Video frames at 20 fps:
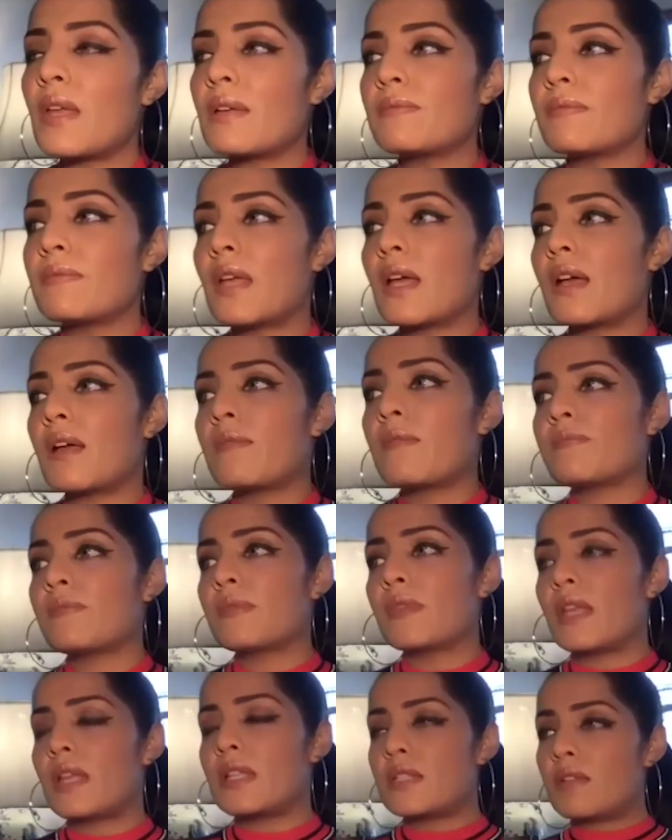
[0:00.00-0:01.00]

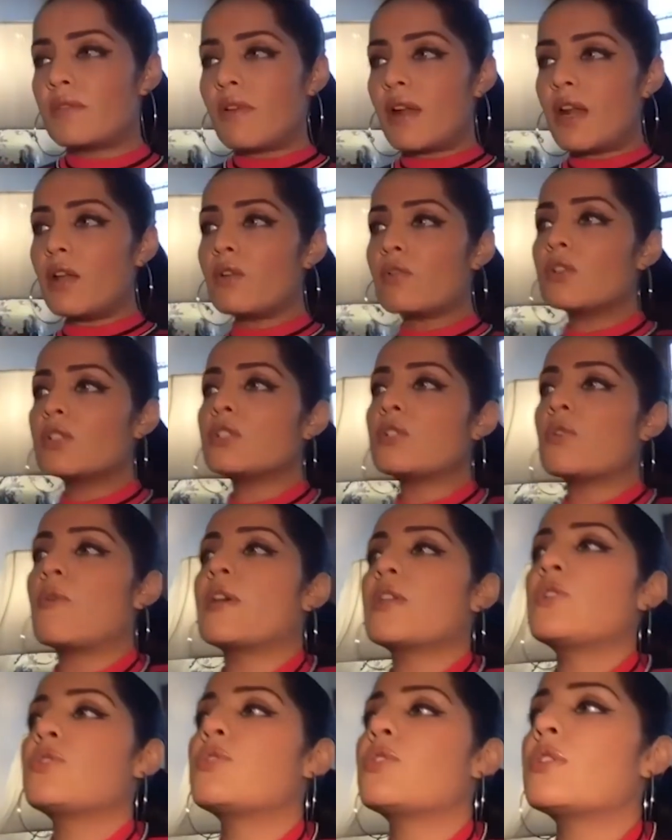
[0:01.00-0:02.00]
um, it's a very good
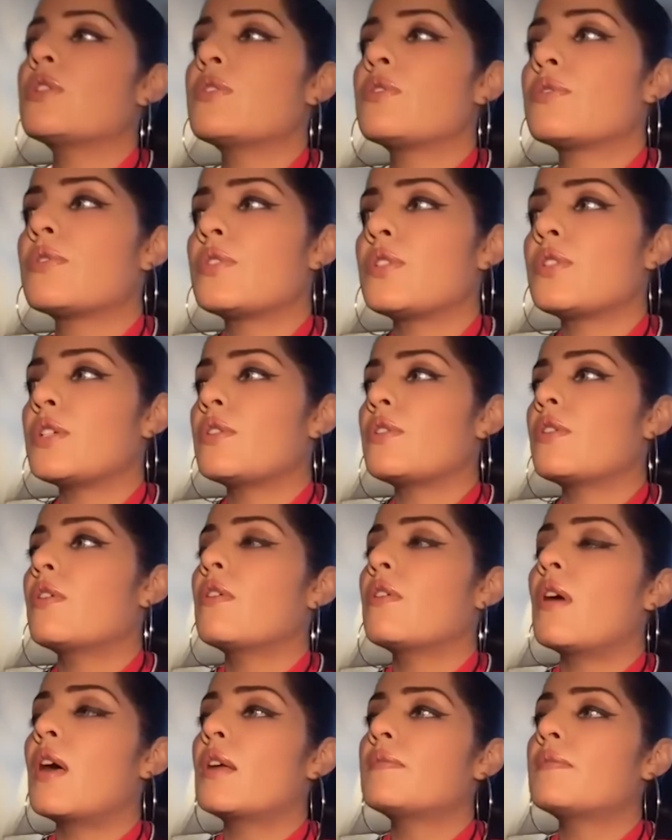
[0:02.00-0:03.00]
question, Ruchi. You
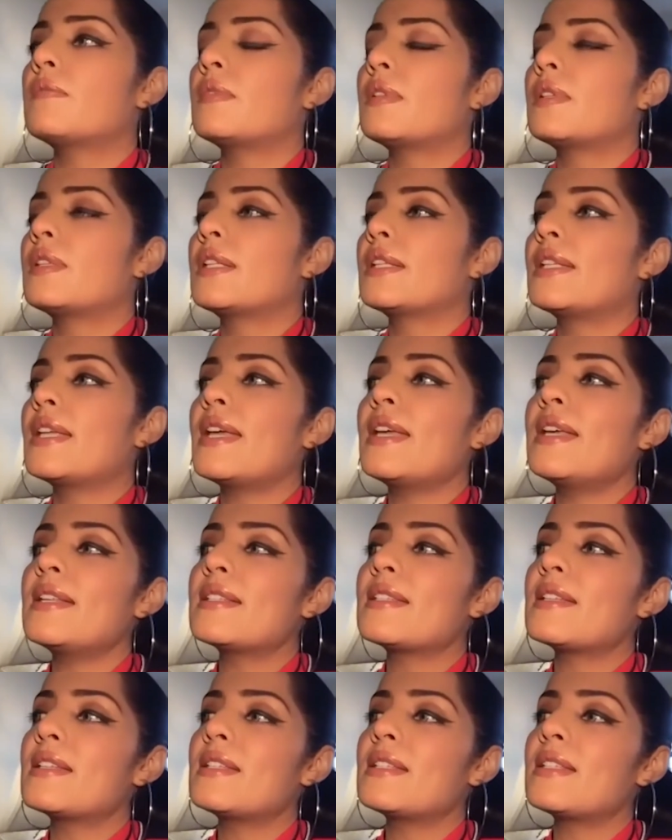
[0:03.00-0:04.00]
know, uh, the thing
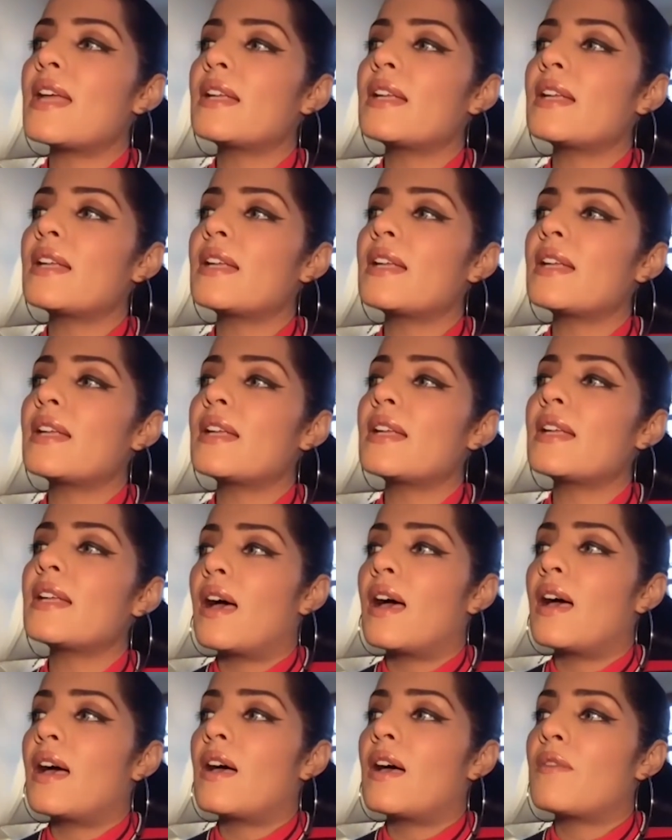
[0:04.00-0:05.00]
is this that
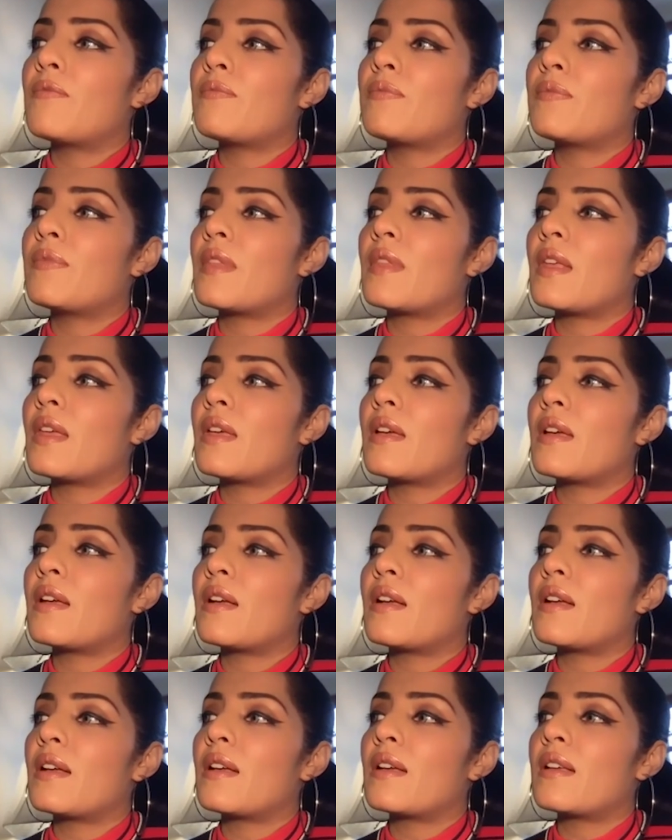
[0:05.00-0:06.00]
um,
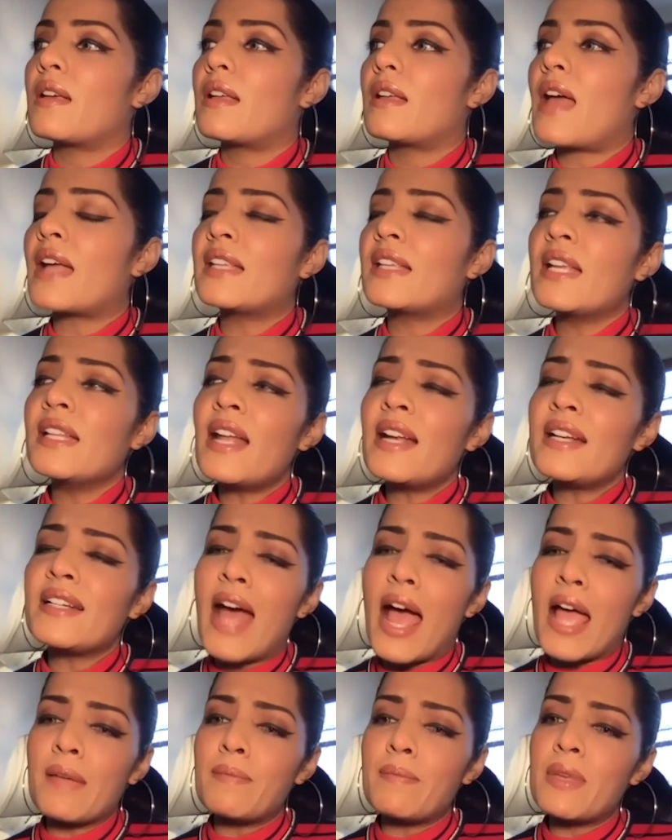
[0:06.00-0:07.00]
I think the
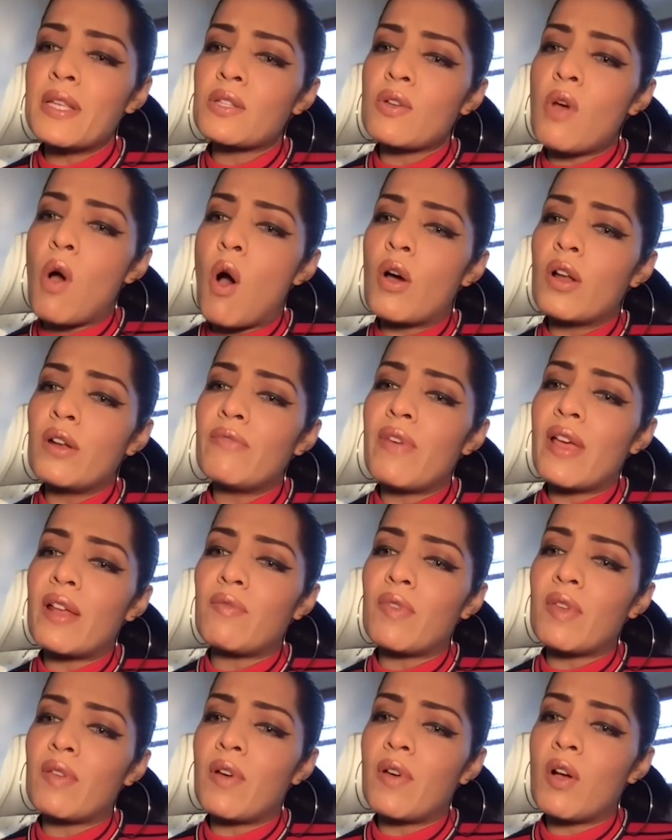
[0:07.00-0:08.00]
time has gone
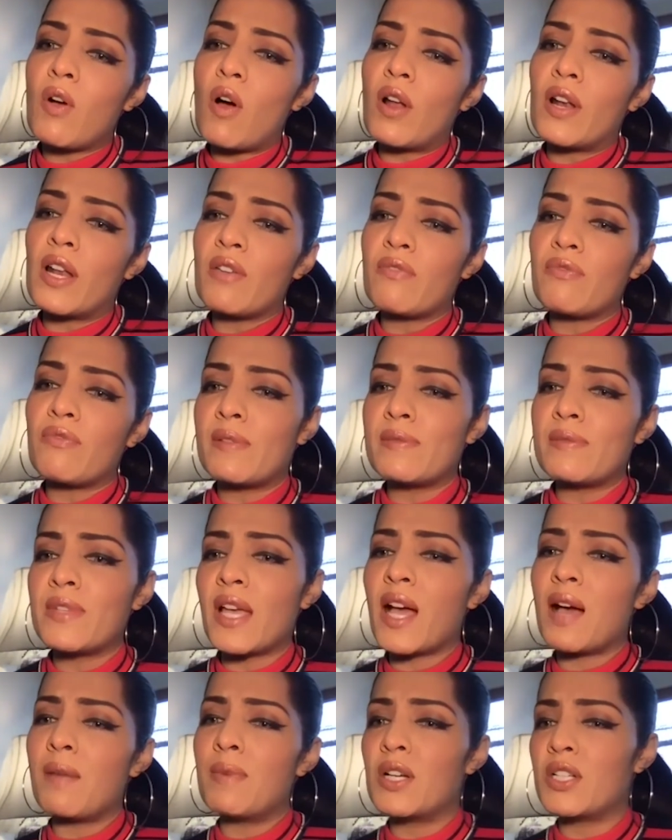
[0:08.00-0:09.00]
when we were calling films,
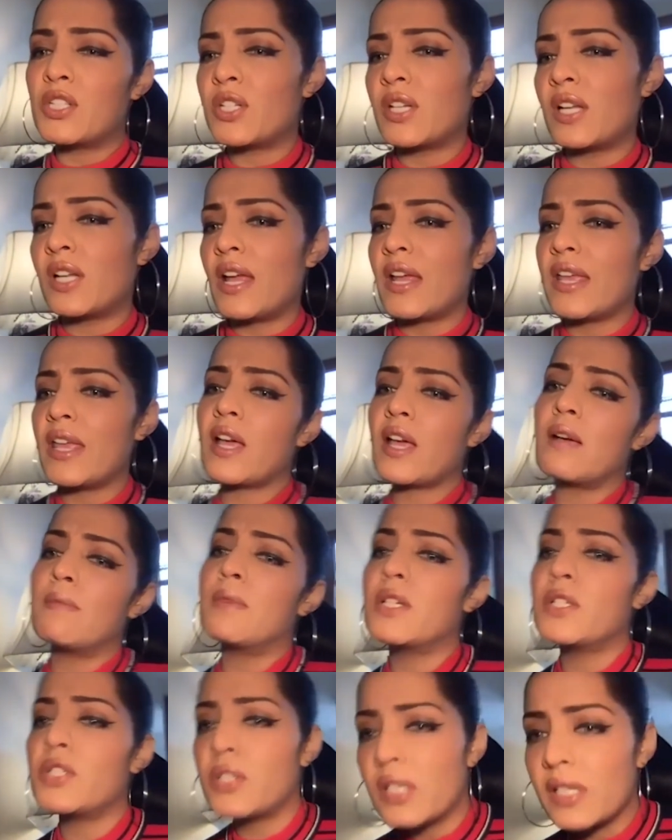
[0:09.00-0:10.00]
a commercial hai, ye
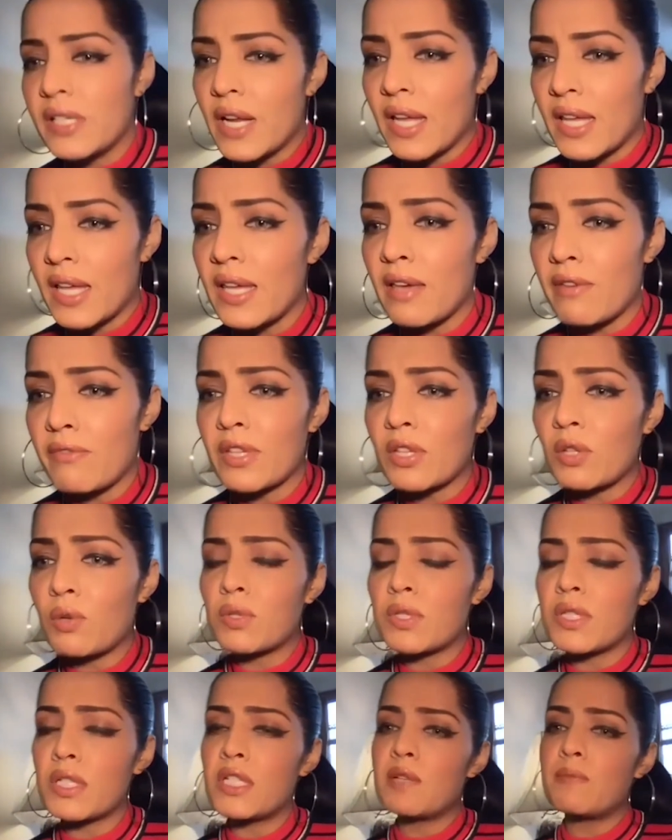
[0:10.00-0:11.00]
commercial nahi hai, with
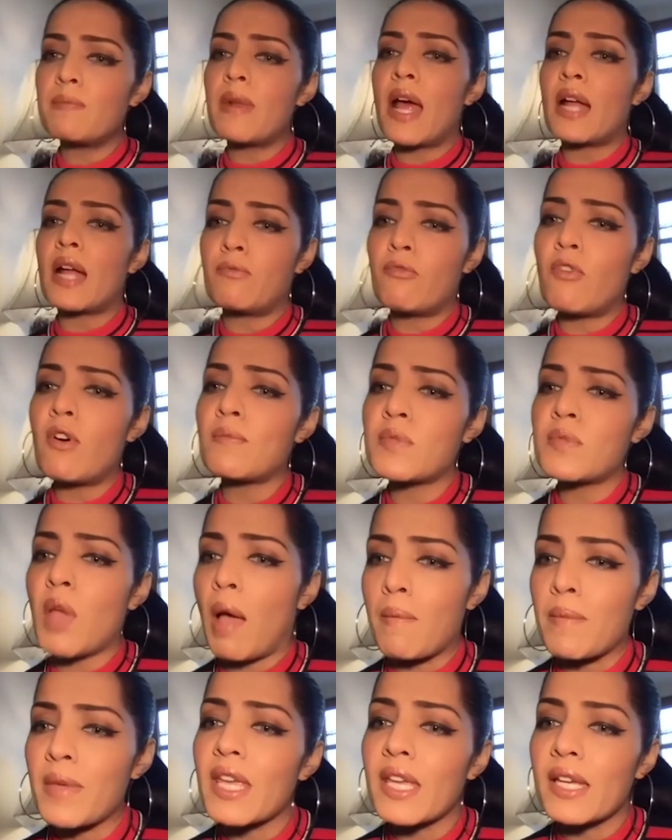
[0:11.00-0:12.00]
OTT platforms
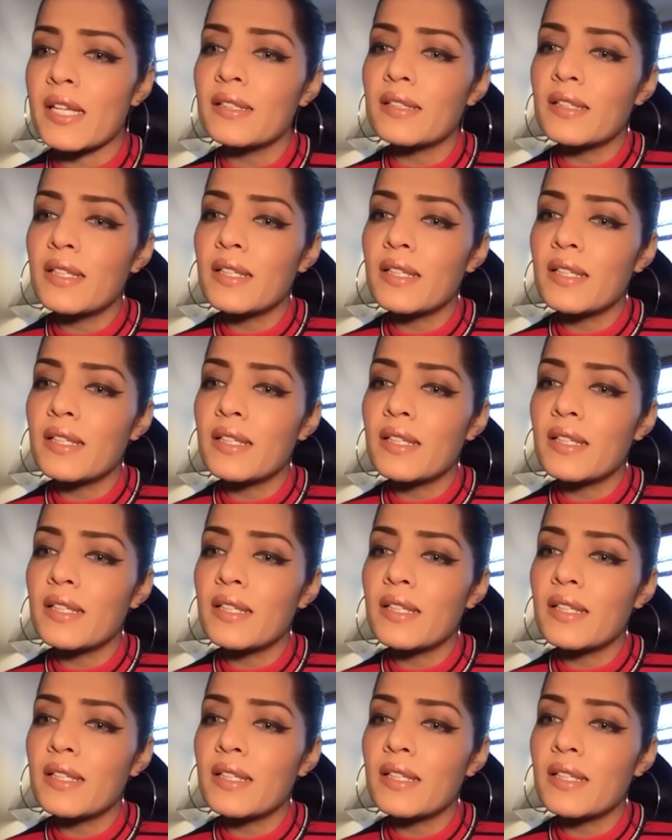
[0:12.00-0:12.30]
coming in.